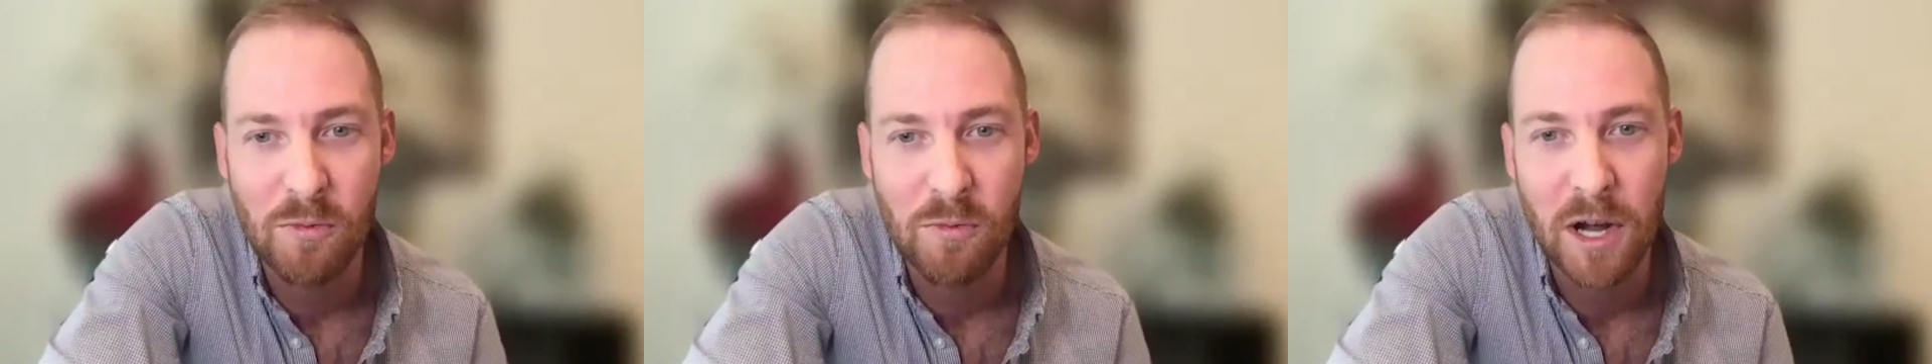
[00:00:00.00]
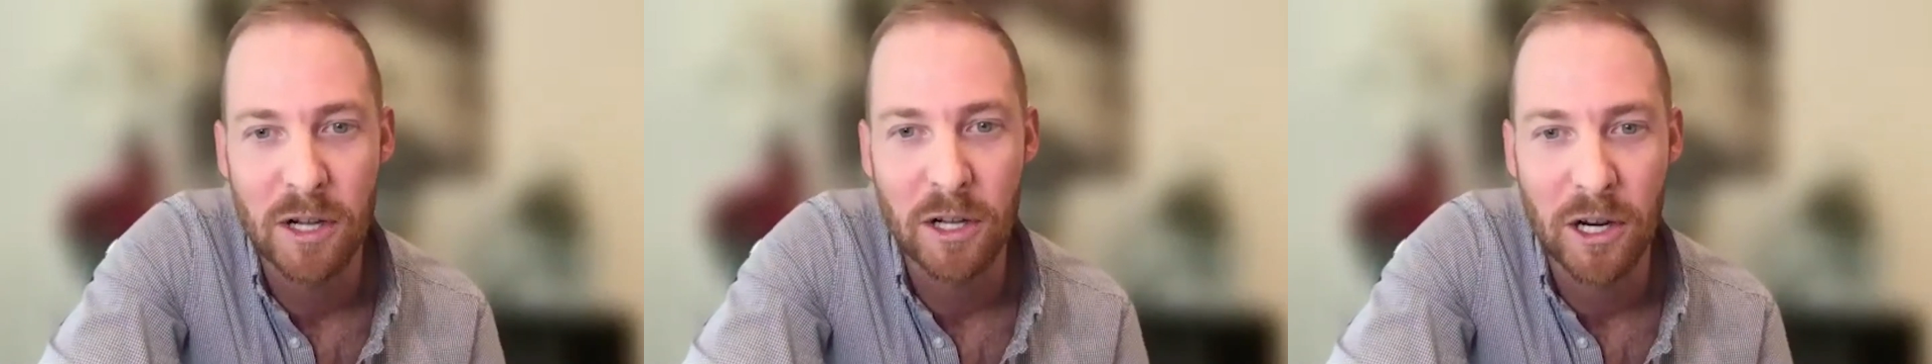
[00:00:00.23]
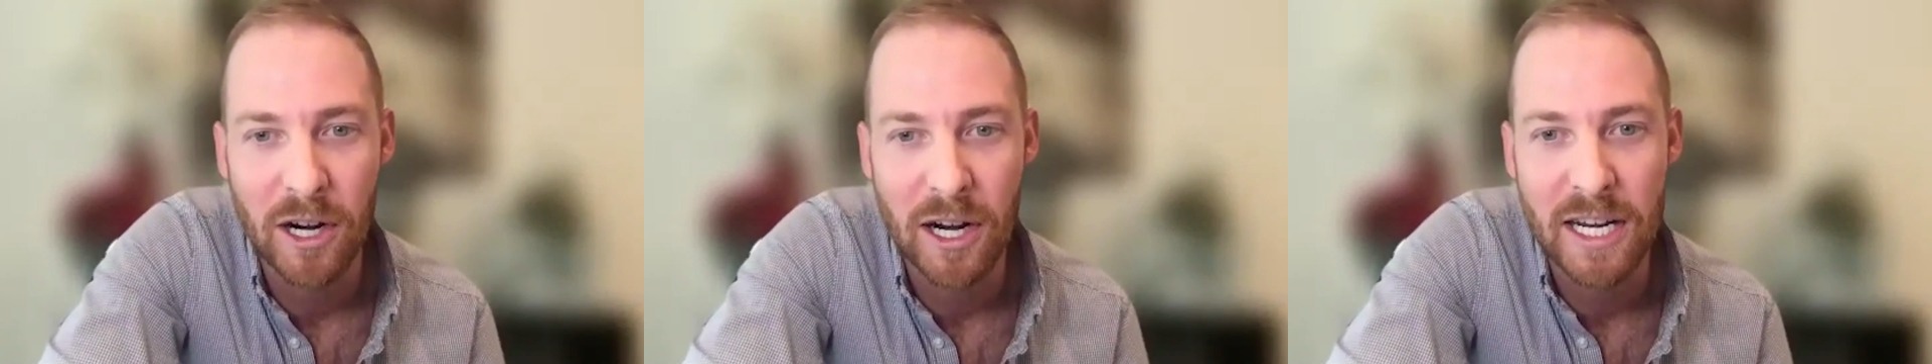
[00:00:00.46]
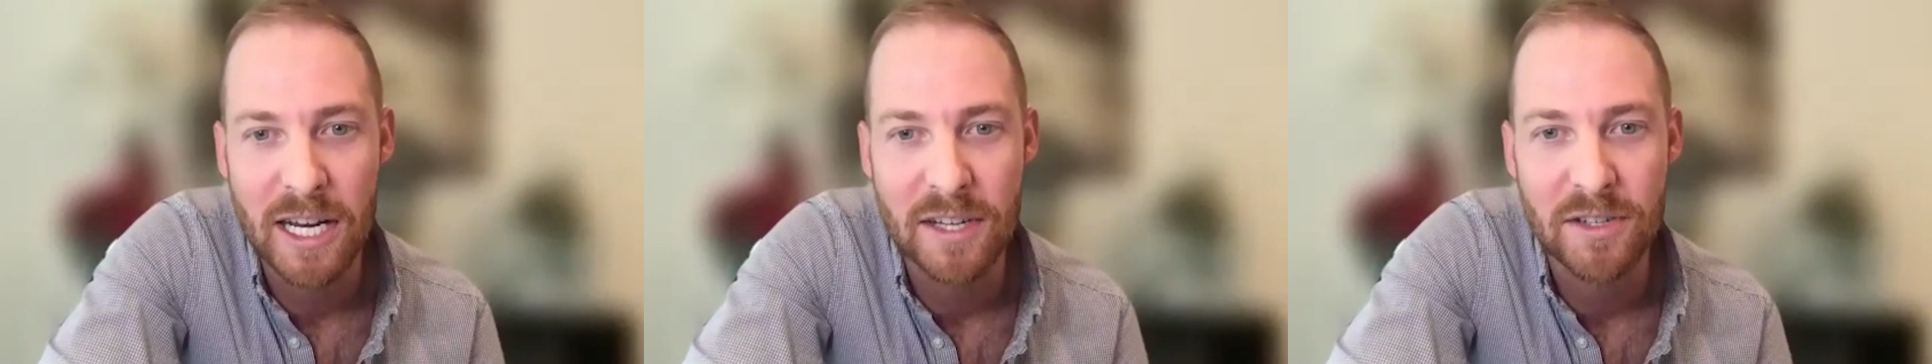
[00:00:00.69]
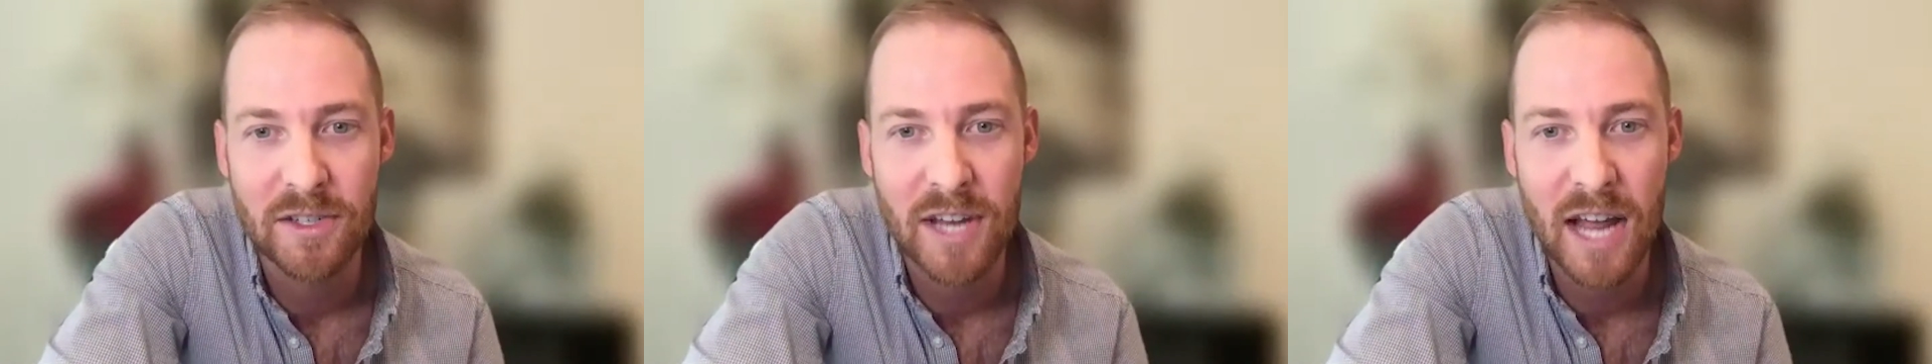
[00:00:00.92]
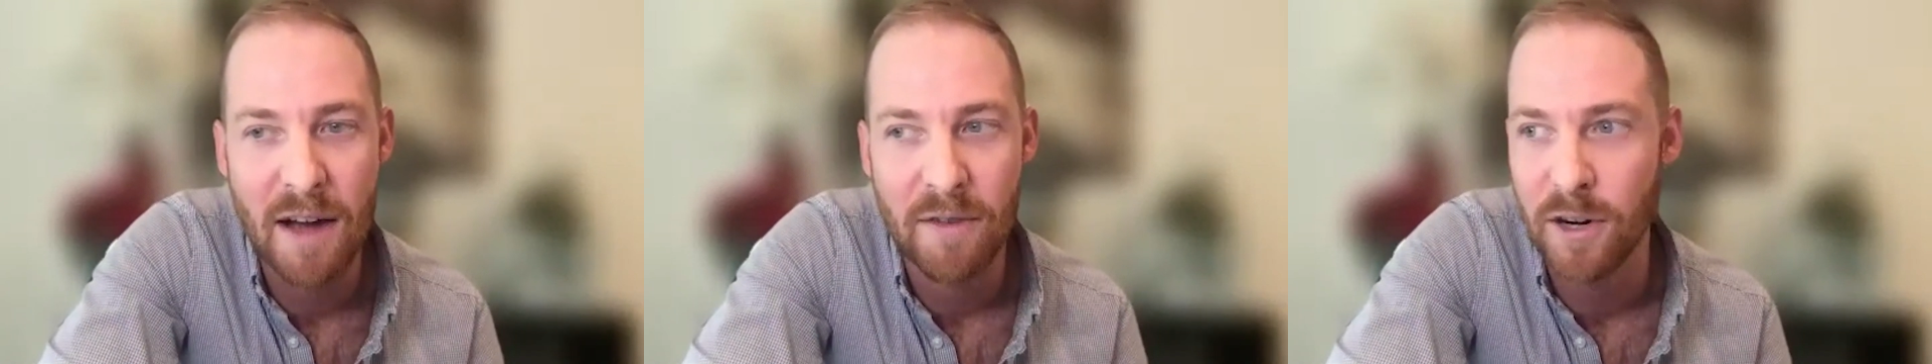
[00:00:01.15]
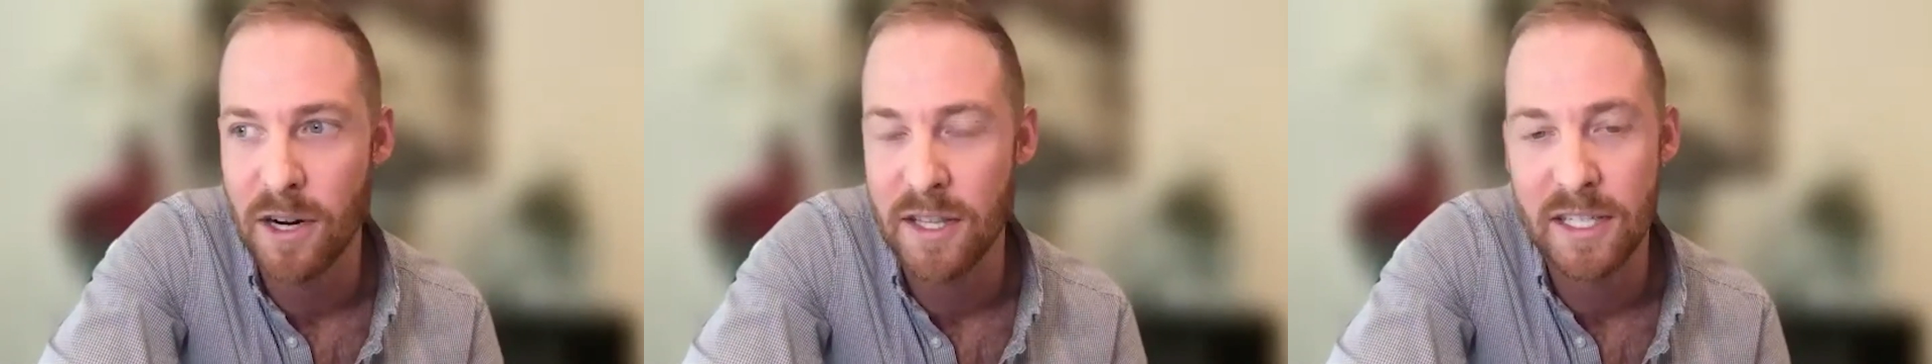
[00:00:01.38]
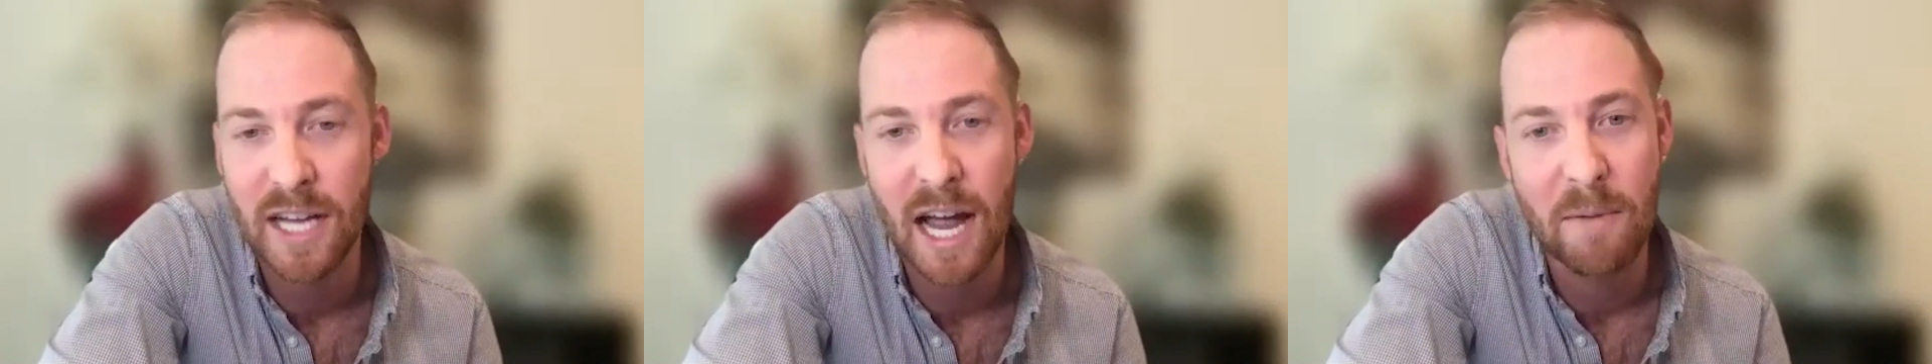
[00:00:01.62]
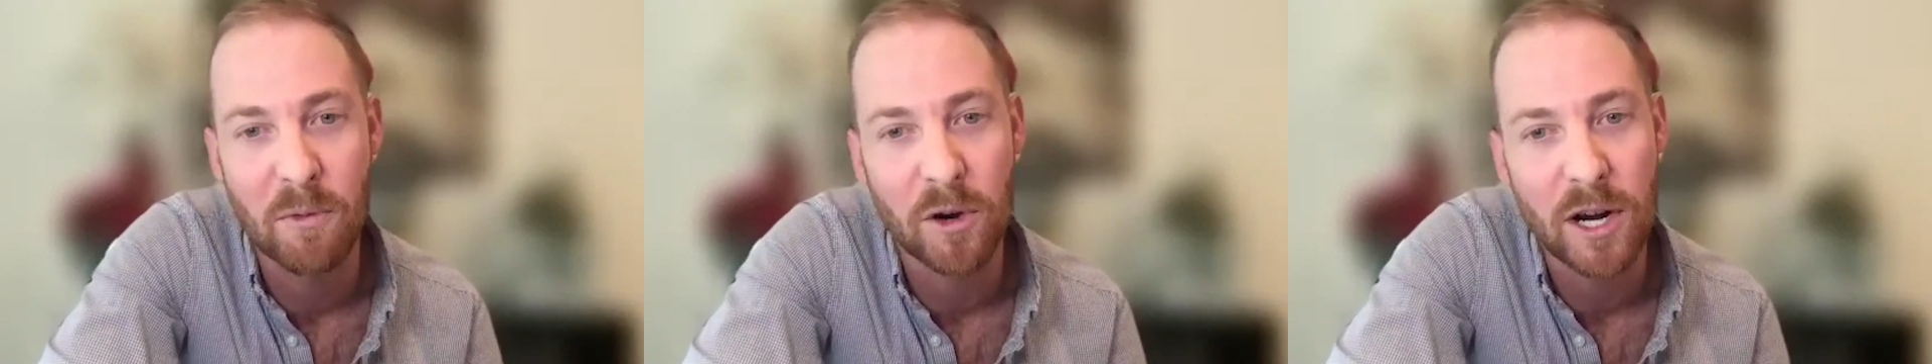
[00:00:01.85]
Miller and his staffer at the
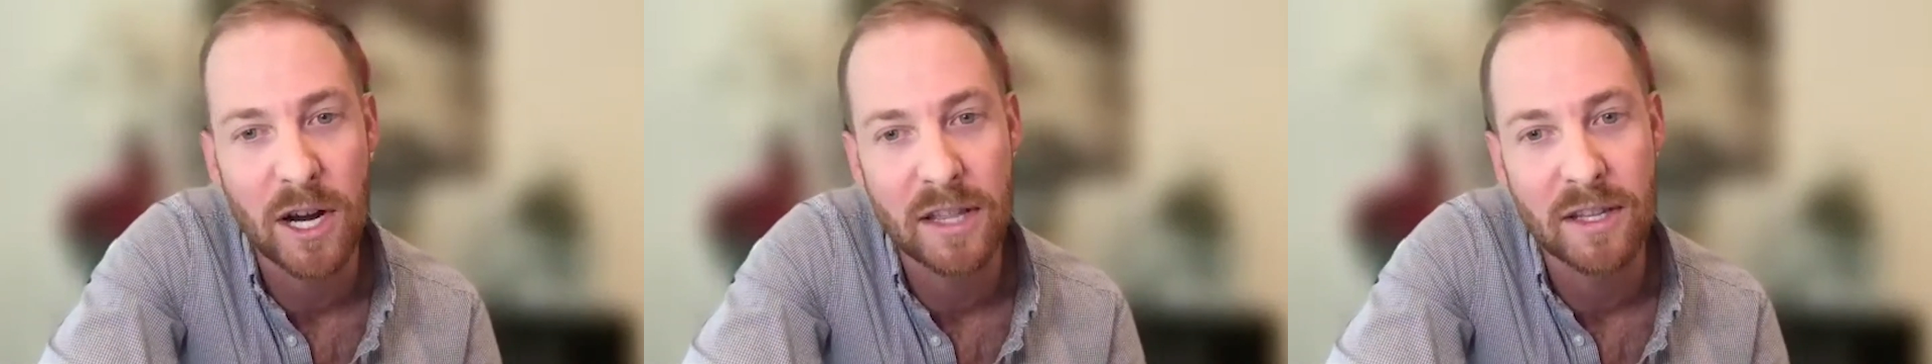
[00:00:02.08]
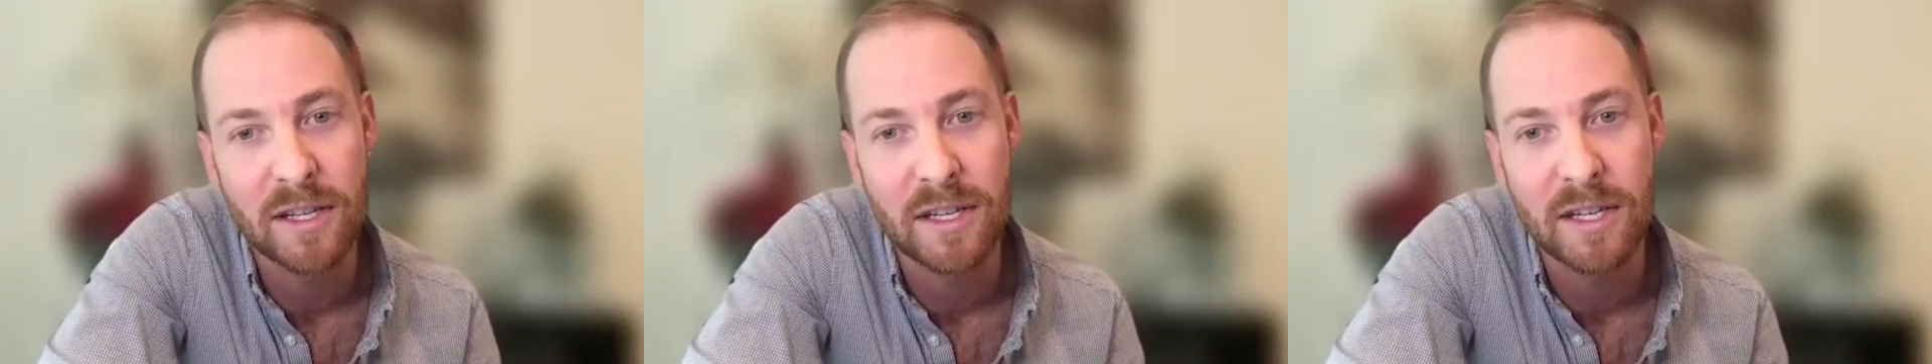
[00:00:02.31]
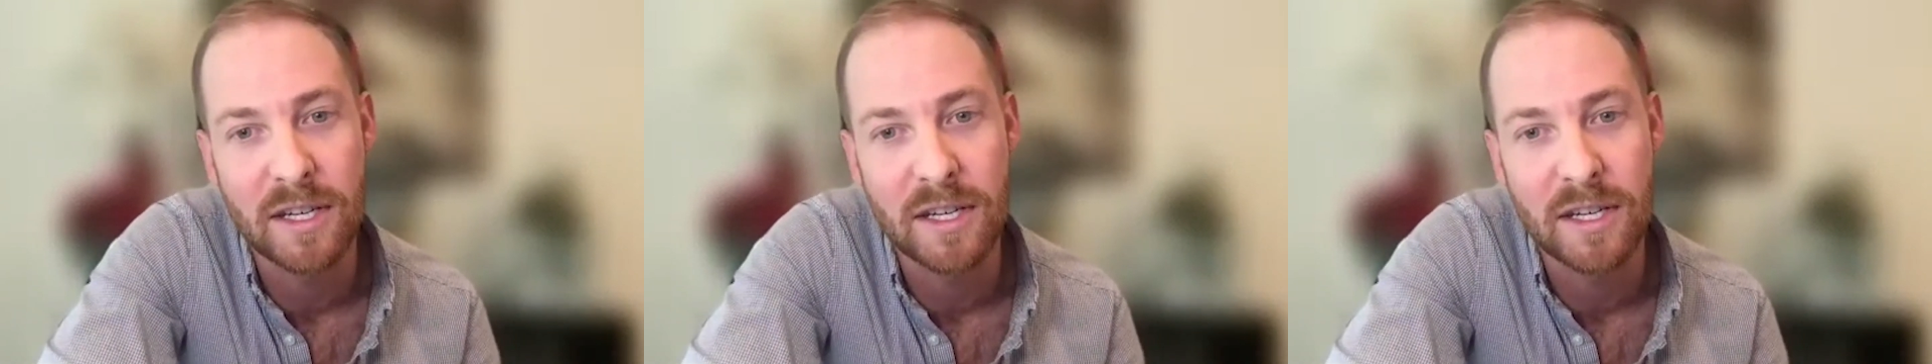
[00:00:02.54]
time were in the